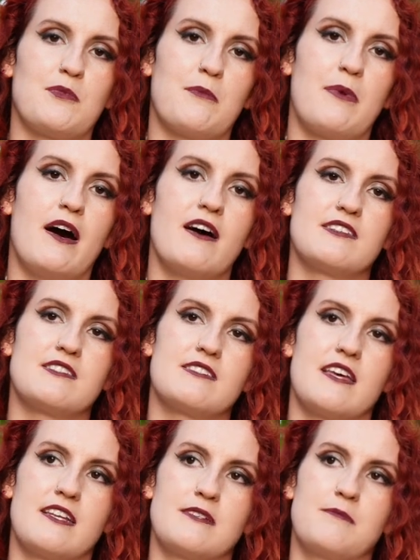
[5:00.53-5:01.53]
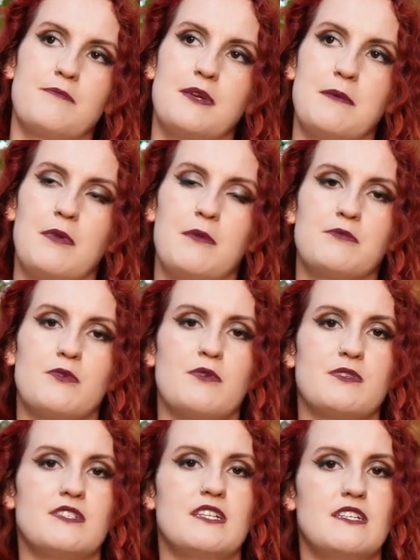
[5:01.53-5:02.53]
the past that people
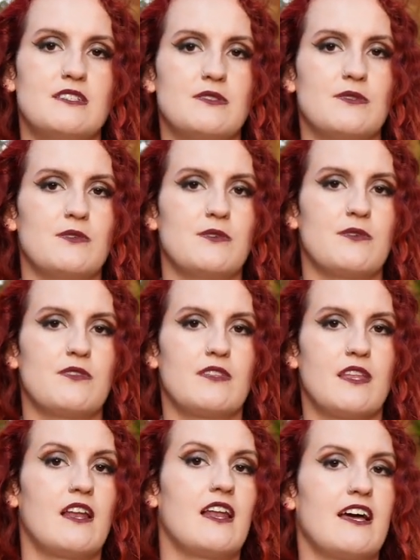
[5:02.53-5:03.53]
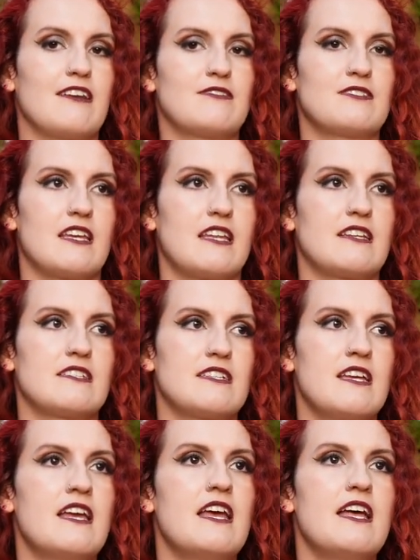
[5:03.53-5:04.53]
brought into their lives and
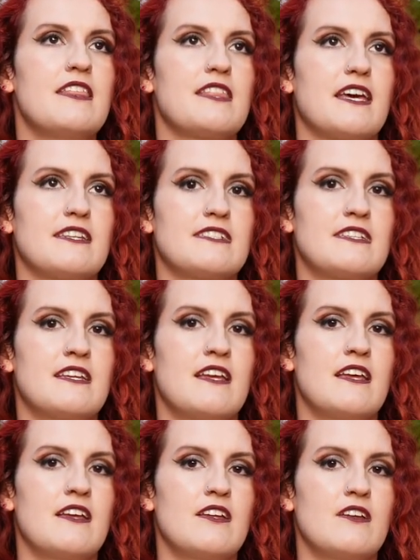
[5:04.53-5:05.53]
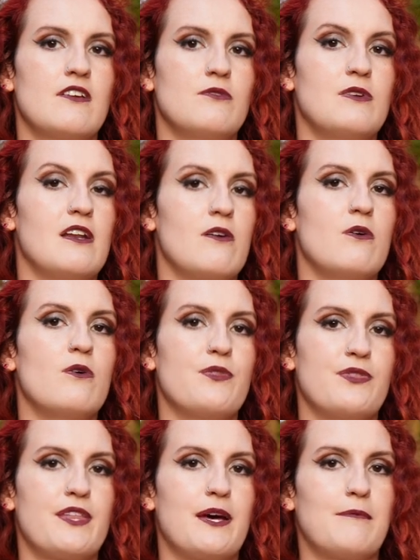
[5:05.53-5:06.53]
that really
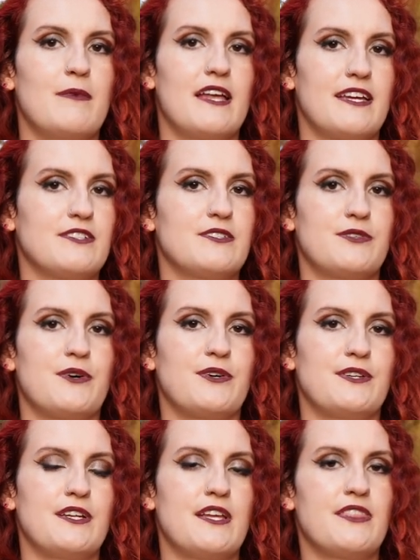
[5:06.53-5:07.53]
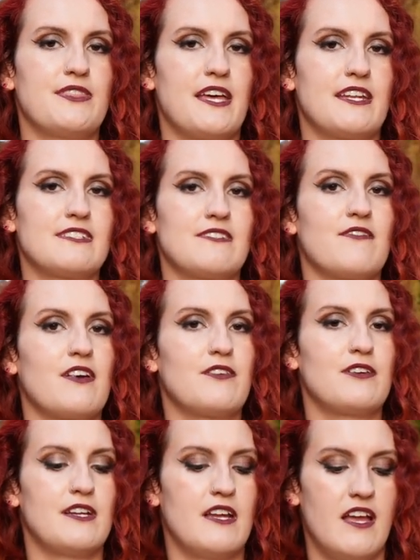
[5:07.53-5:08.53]
haunt them later on. That is a
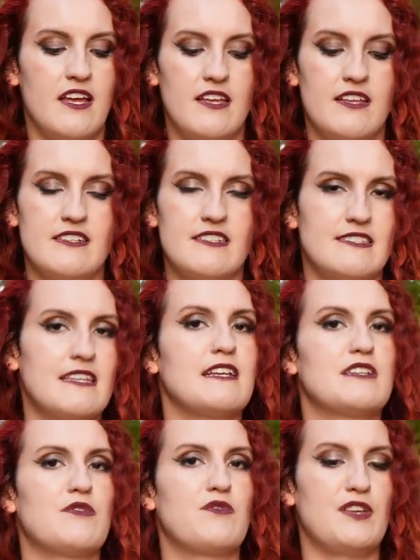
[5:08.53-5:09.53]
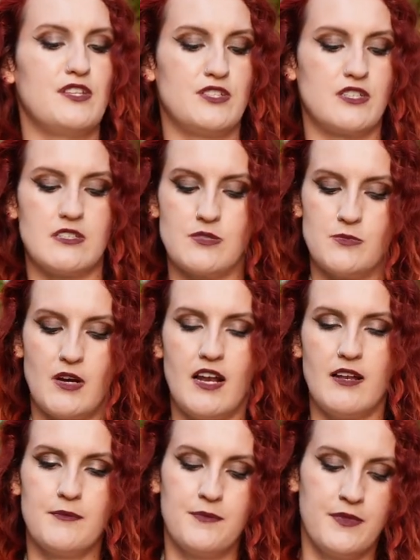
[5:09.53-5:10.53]
very distinctive feature as
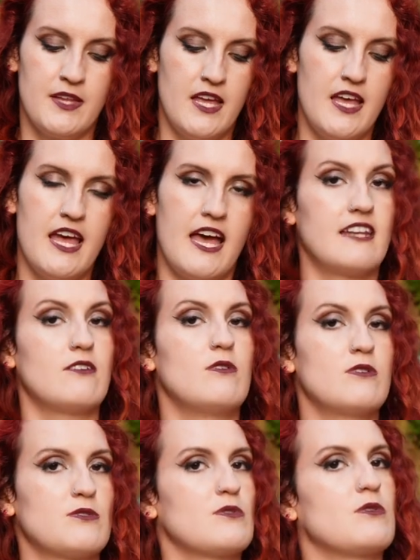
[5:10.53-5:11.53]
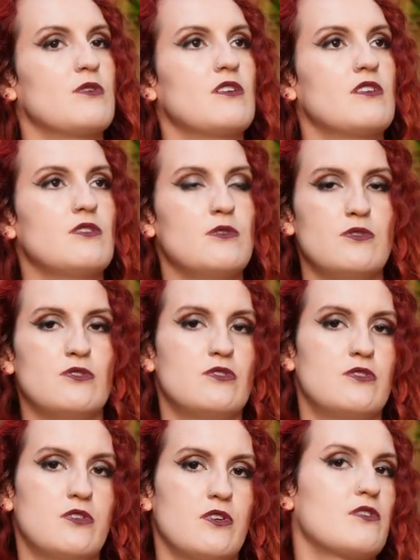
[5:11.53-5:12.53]
well, and also
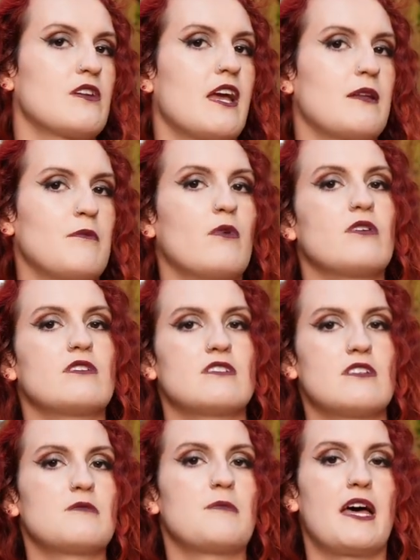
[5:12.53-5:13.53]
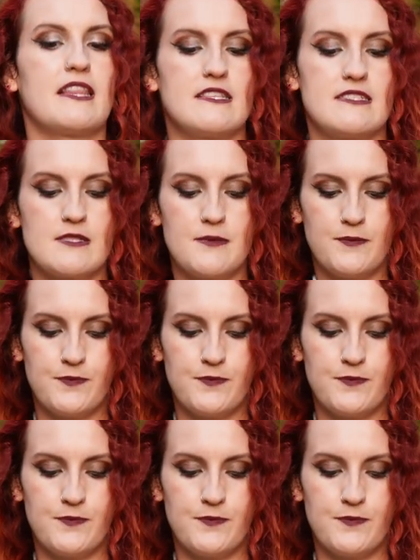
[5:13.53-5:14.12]
used to create more suspense.